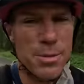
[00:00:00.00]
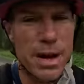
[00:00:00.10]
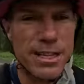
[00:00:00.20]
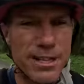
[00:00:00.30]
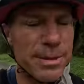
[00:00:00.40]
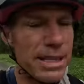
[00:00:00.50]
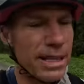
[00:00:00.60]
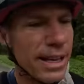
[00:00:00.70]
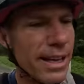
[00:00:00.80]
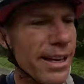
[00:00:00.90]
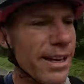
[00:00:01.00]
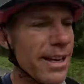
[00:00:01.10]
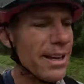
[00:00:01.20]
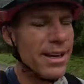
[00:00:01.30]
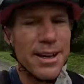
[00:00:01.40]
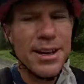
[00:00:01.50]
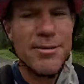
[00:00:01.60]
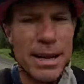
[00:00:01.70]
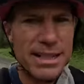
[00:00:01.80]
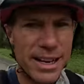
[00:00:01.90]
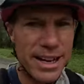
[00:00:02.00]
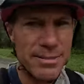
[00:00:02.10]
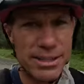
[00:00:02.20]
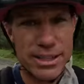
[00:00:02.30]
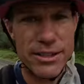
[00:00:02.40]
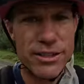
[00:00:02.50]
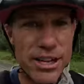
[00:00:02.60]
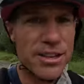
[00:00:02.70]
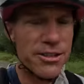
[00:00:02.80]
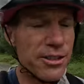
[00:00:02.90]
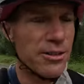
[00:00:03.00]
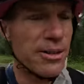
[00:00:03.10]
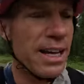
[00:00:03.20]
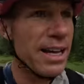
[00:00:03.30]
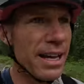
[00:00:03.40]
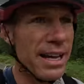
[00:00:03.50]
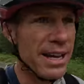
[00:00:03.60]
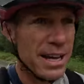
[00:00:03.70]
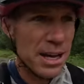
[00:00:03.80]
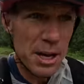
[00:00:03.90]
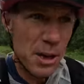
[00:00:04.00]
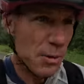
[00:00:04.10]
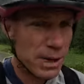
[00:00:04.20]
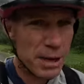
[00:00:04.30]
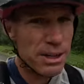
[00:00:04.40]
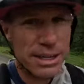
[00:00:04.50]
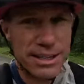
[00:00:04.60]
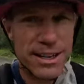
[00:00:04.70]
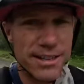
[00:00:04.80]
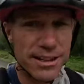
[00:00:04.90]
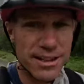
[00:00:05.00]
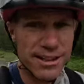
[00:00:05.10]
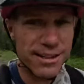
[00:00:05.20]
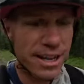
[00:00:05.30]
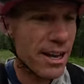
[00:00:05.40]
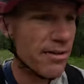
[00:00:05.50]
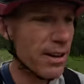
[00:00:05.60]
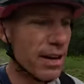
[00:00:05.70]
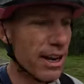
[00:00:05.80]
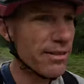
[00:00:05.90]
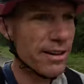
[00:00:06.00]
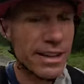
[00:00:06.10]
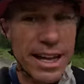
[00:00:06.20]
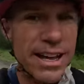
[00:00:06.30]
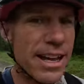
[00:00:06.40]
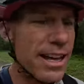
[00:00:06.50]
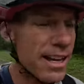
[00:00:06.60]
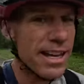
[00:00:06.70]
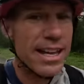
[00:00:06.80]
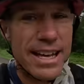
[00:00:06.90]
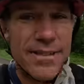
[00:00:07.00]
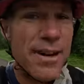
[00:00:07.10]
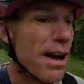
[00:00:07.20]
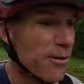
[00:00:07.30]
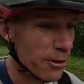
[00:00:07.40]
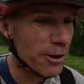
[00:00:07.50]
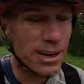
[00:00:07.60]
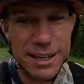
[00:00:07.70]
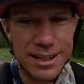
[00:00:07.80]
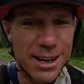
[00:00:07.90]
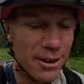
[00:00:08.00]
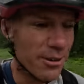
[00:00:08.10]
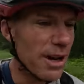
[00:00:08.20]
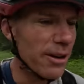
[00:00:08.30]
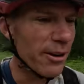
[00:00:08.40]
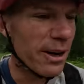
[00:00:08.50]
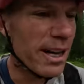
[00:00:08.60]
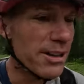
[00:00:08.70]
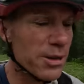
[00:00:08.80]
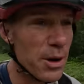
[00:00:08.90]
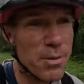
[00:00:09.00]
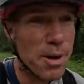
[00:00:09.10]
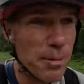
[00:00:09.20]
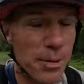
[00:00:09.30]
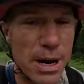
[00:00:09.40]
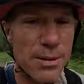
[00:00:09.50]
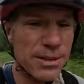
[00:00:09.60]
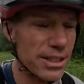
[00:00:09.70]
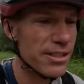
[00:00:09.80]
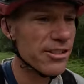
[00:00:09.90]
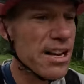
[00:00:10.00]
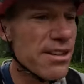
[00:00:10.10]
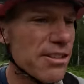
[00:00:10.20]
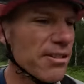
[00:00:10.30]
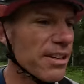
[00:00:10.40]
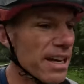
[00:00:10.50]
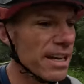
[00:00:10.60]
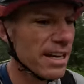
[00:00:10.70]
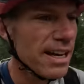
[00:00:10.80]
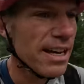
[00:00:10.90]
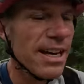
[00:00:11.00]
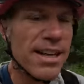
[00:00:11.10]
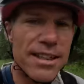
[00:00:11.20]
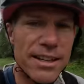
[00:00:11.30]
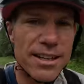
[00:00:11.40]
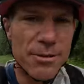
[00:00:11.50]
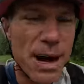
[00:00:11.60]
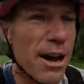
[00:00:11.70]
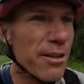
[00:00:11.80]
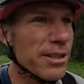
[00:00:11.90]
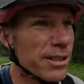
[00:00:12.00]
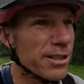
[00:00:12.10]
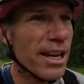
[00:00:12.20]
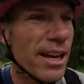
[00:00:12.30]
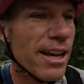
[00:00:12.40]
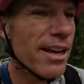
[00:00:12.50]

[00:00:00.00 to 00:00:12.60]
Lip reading: reminds me of my time as an exchange student. We don't get days like this very often, if ever, in Colorado. And so I remember when I was an exchange student thinking, wow, this is